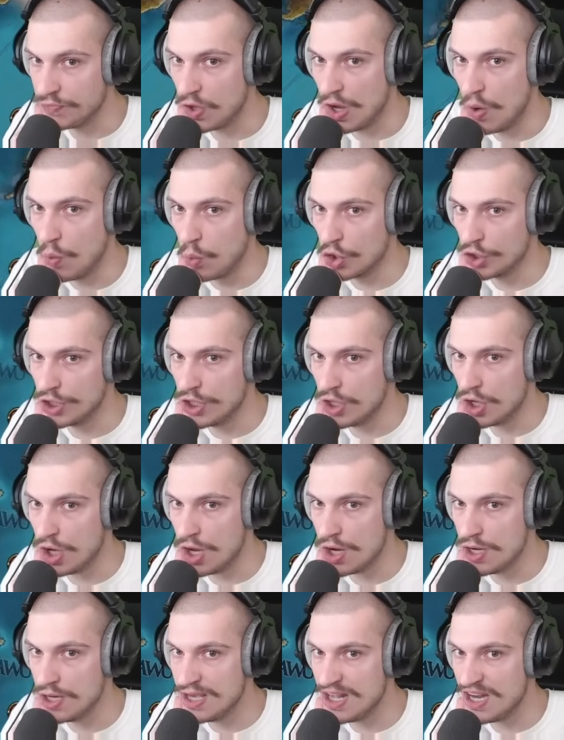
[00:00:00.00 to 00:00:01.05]
Working
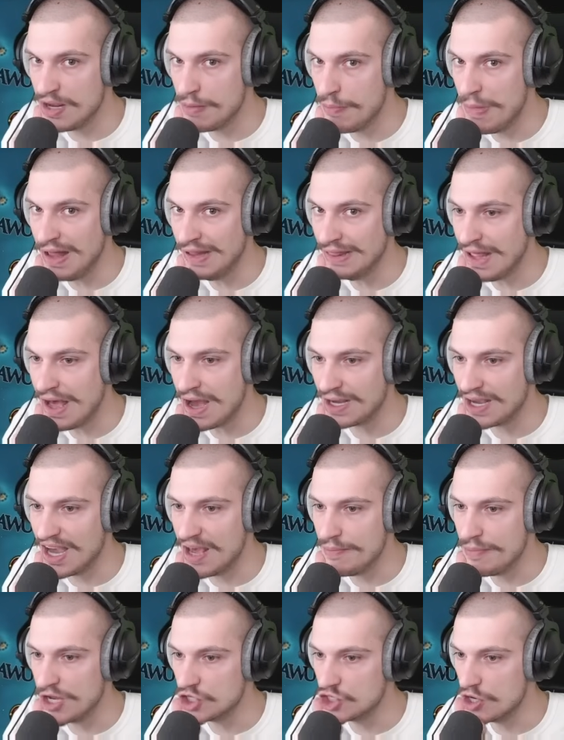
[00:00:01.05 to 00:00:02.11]
on getting Malacca
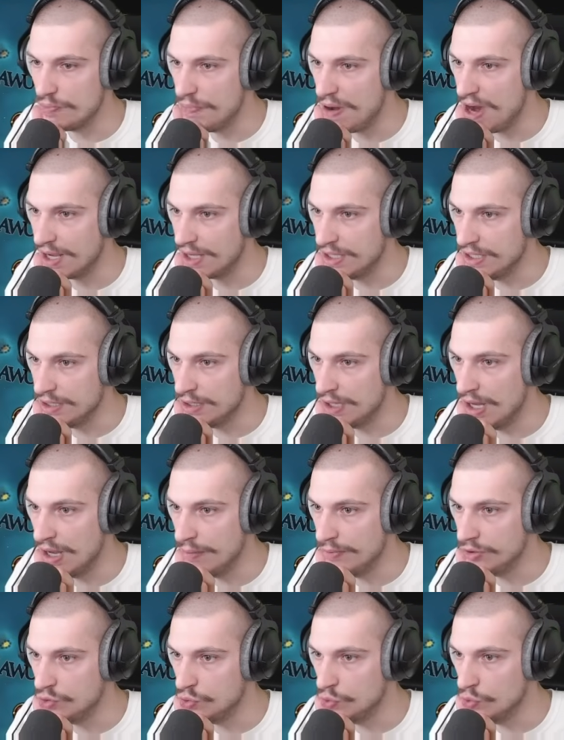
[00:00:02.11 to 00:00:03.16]
and Majapahit
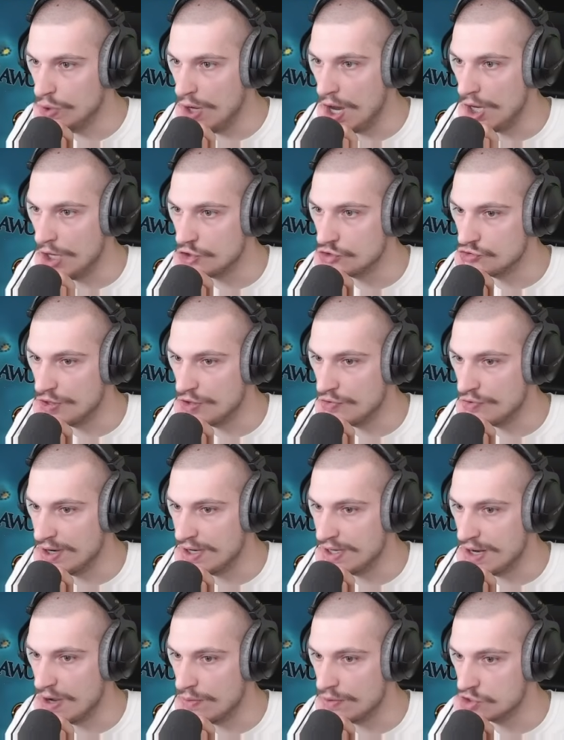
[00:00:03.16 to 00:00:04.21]
up to 100 right
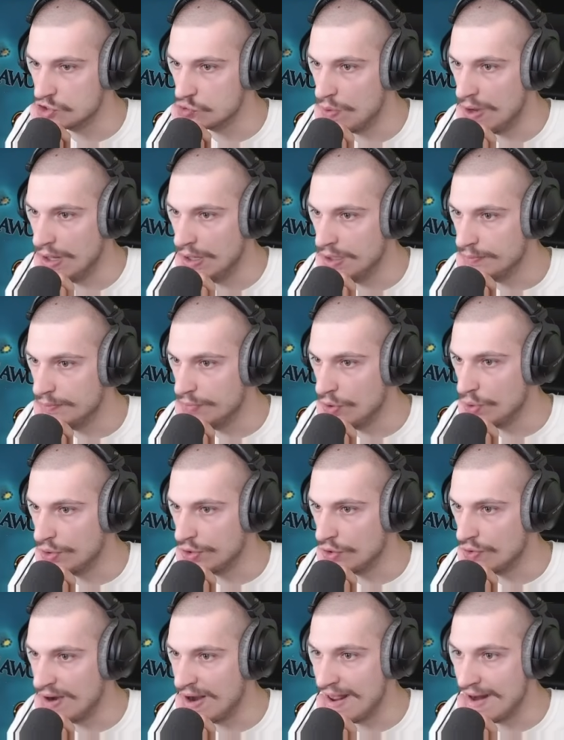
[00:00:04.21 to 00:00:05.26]
now as well. Both
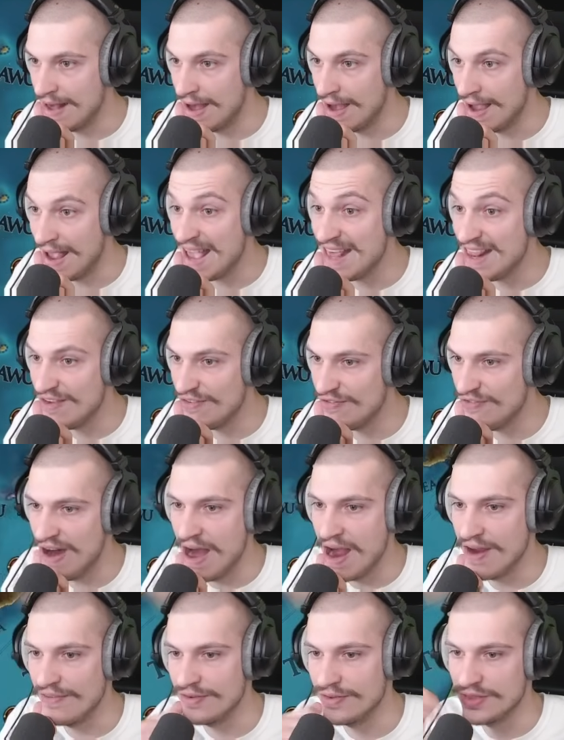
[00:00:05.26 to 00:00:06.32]
are at
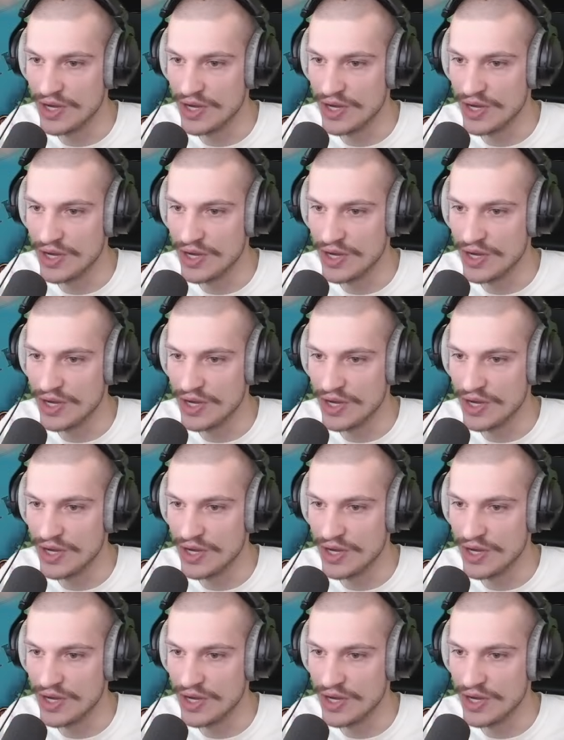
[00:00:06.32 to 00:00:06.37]
85.